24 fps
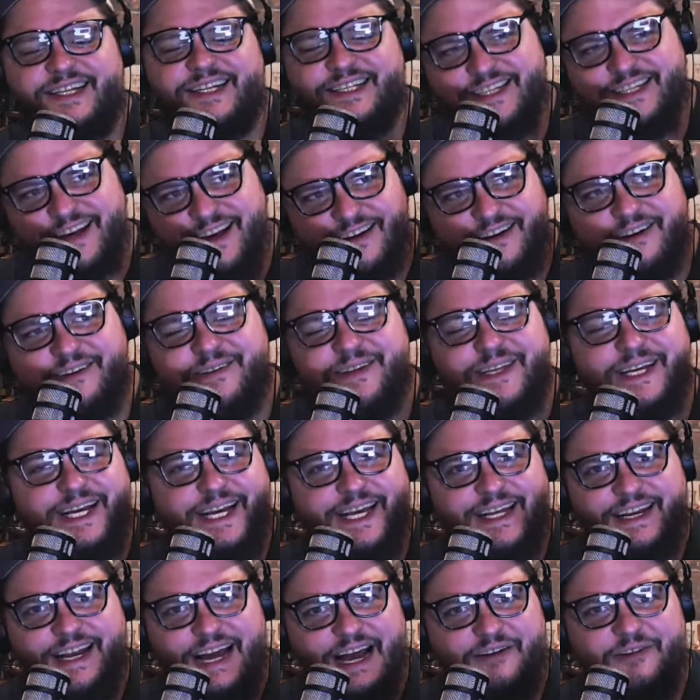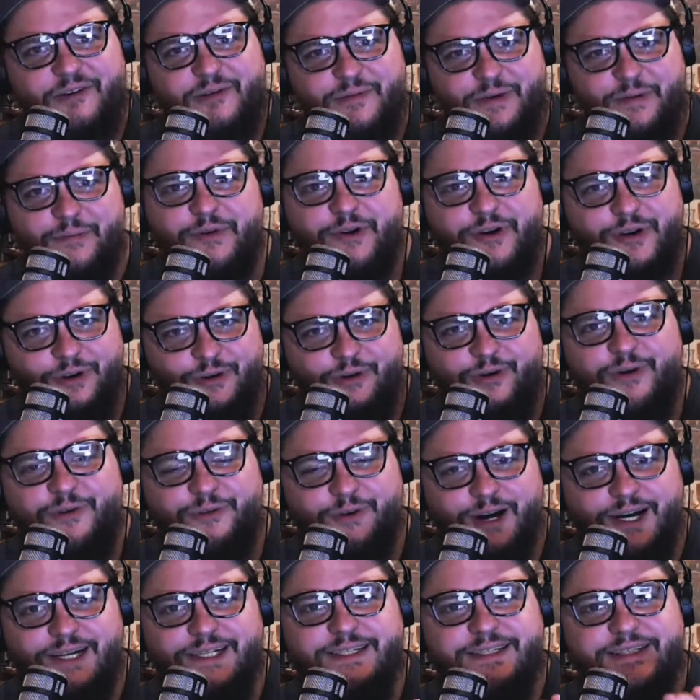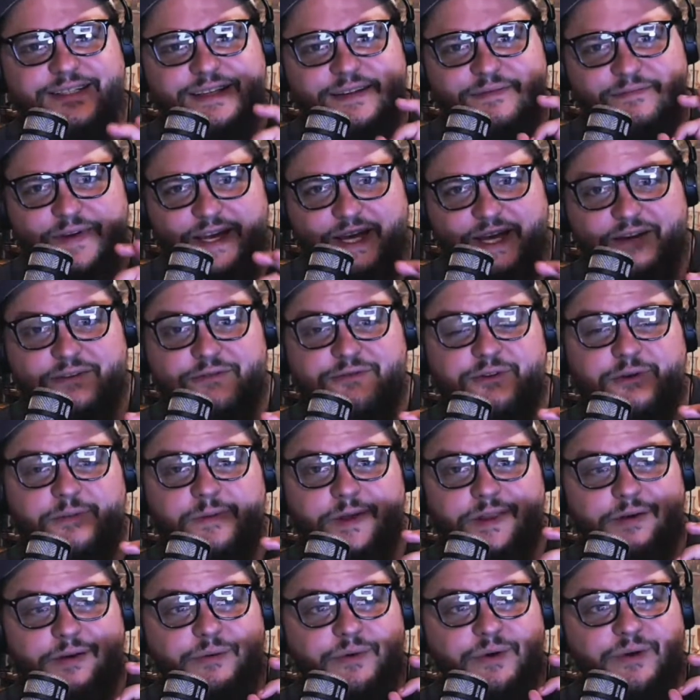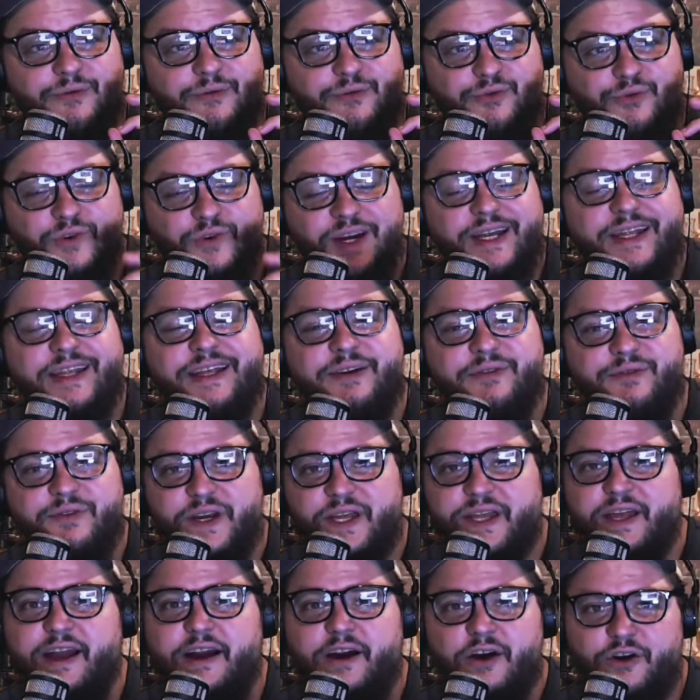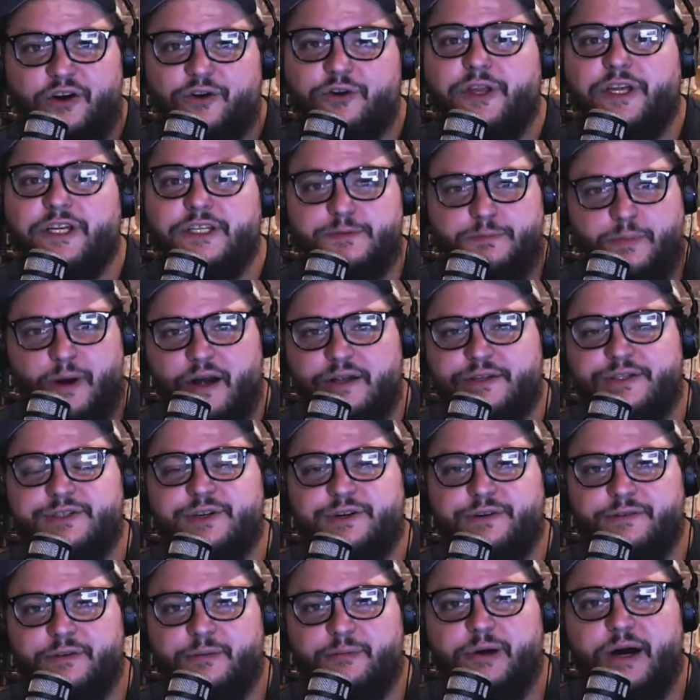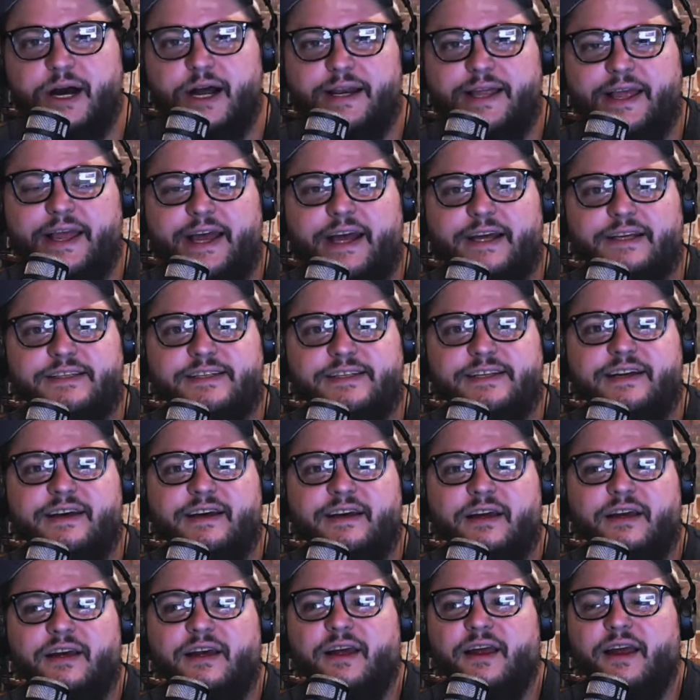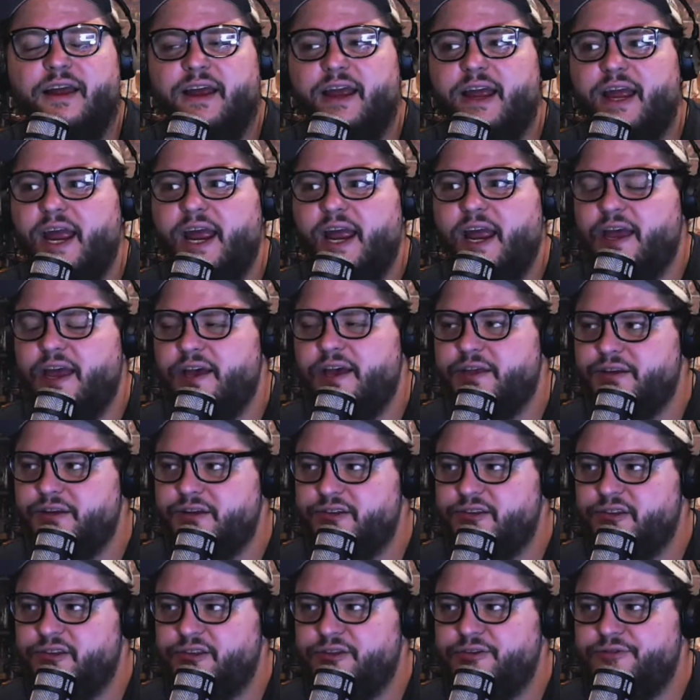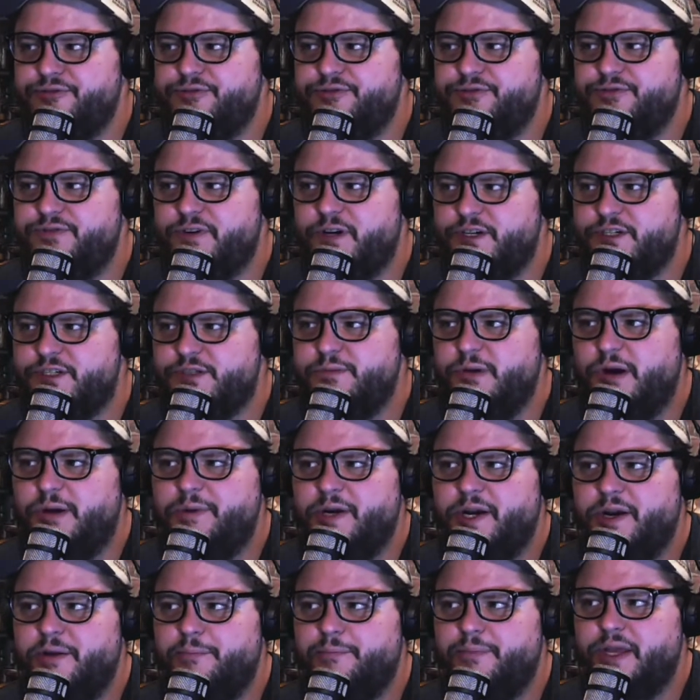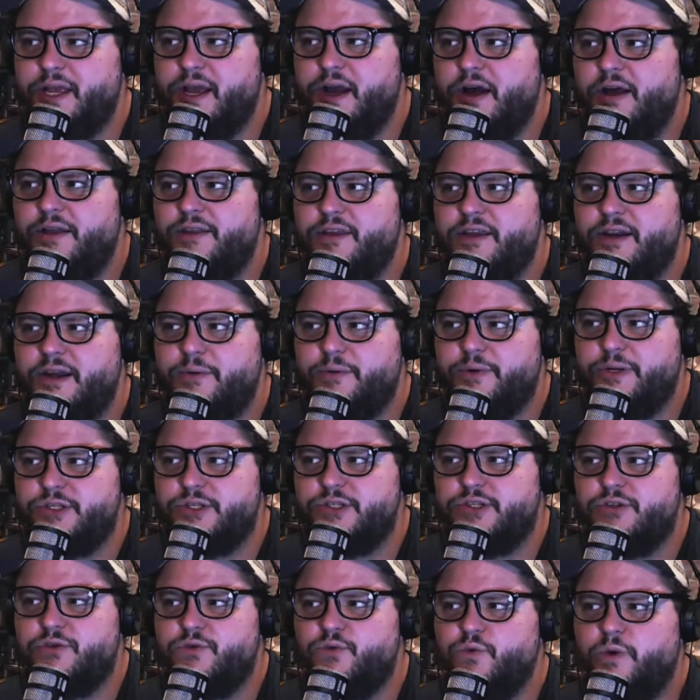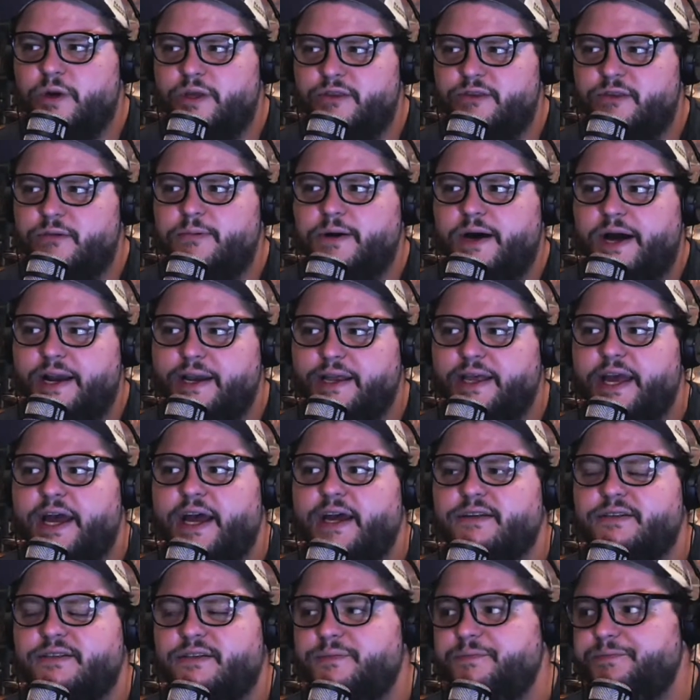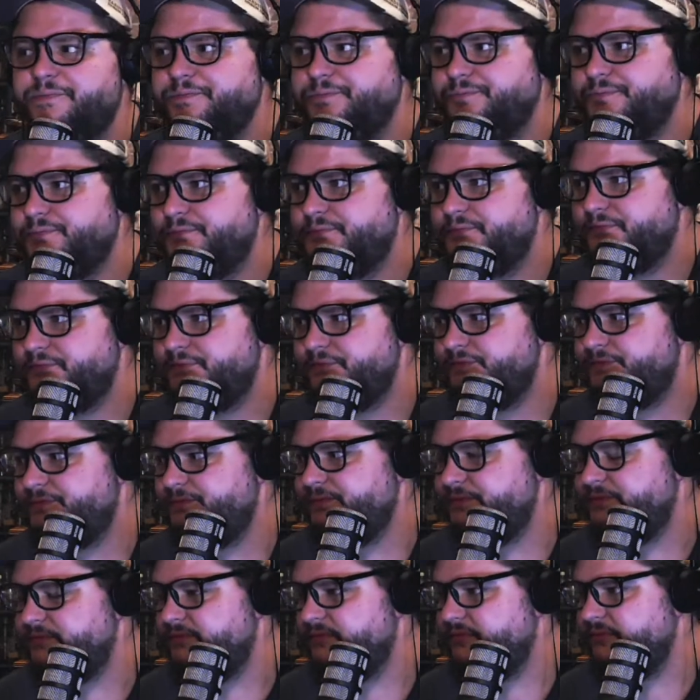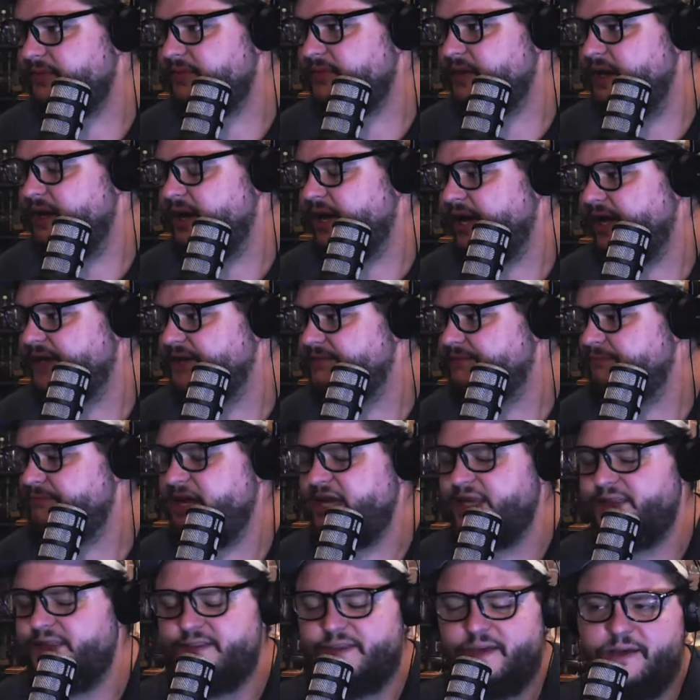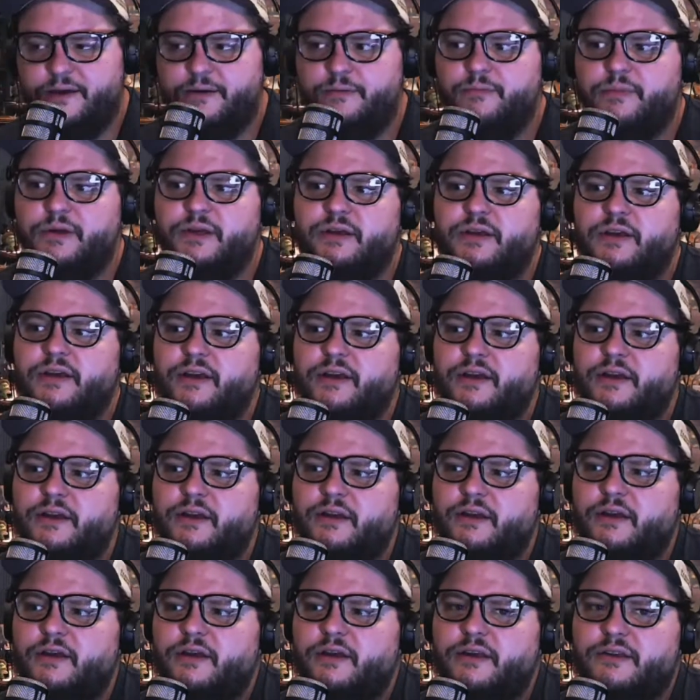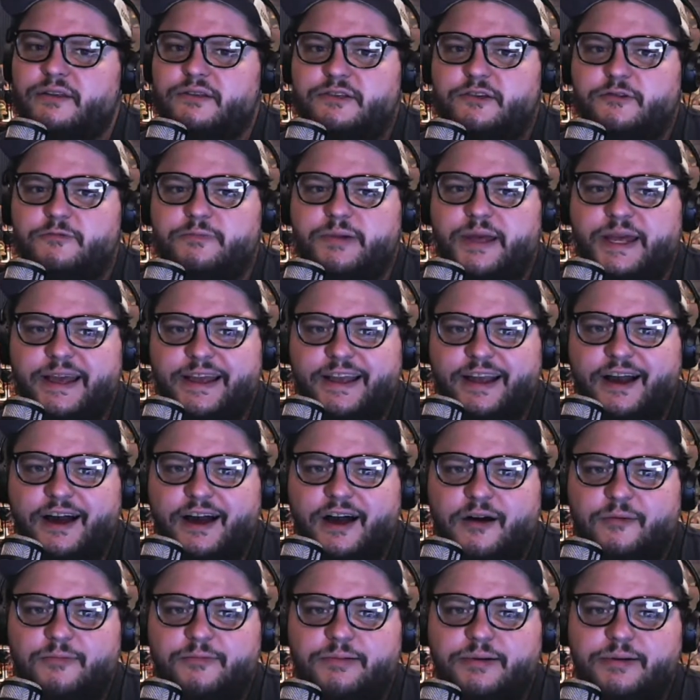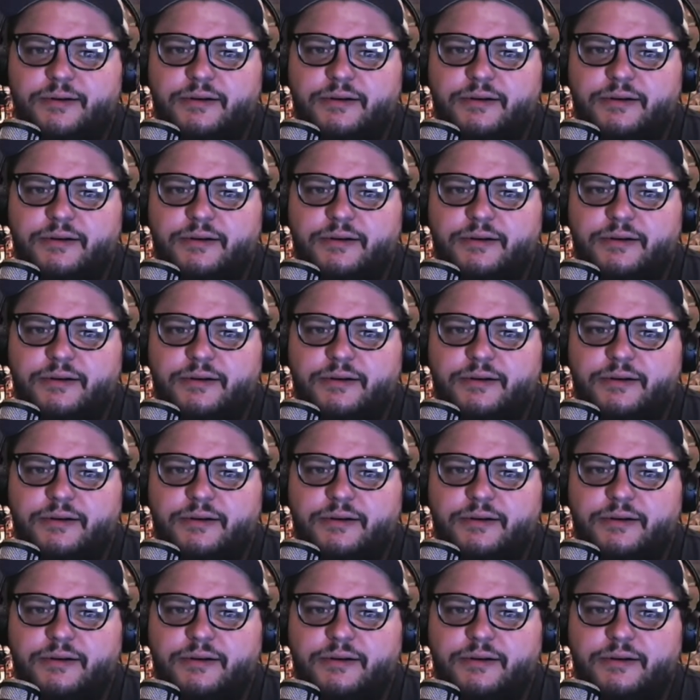genuinely cannot remember who it was that made it for me. They were a really, really early sponsor of the podcast. And the first Bourbon and Beyond that I went to with the podcast, I had to meet them to pick up